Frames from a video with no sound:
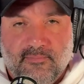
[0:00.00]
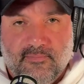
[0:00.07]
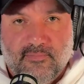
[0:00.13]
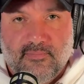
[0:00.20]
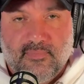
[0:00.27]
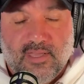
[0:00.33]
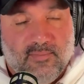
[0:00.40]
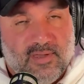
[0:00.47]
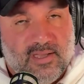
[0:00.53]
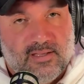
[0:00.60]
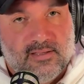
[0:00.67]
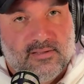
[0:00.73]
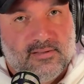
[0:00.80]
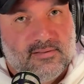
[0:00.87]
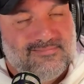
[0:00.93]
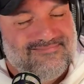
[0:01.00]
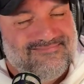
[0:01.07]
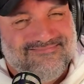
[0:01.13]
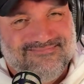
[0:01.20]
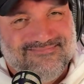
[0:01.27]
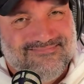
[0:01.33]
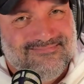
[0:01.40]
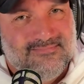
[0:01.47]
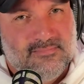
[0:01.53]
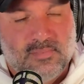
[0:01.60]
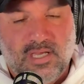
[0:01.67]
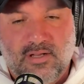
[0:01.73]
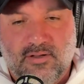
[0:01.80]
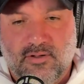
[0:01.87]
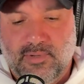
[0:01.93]
"Hey, man, I
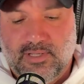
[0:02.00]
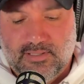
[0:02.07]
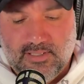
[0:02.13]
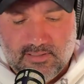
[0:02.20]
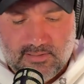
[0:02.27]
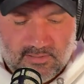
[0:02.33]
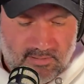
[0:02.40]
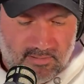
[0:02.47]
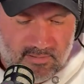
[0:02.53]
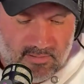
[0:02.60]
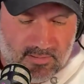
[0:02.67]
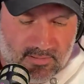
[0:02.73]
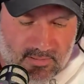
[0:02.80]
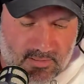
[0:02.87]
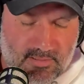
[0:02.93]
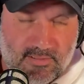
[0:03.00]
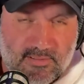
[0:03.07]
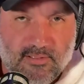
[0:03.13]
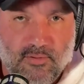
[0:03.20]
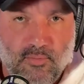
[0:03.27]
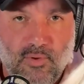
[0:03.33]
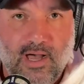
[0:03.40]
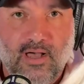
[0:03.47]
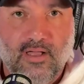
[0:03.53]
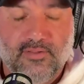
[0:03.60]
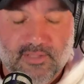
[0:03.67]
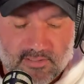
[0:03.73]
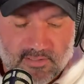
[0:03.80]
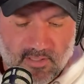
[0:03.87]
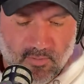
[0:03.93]
don't know about this. This is a little wild.
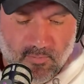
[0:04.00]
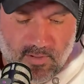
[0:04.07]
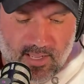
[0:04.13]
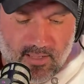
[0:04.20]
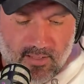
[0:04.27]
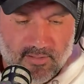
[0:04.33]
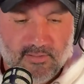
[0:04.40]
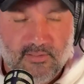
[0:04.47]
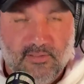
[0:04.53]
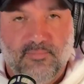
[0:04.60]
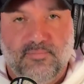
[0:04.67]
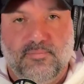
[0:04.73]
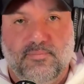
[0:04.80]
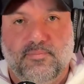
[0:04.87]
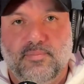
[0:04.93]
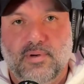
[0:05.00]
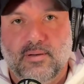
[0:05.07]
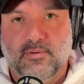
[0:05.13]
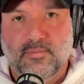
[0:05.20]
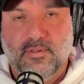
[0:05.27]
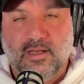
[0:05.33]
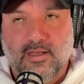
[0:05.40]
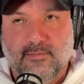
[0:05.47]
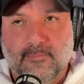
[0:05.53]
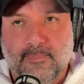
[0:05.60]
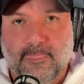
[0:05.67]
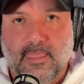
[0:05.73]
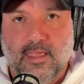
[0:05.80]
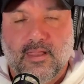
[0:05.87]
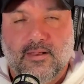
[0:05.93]
This is a little wild. Blah blah blah."
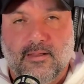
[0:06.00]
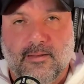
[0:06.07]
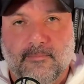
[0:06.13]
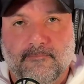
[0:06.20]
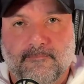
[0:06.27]
And I'm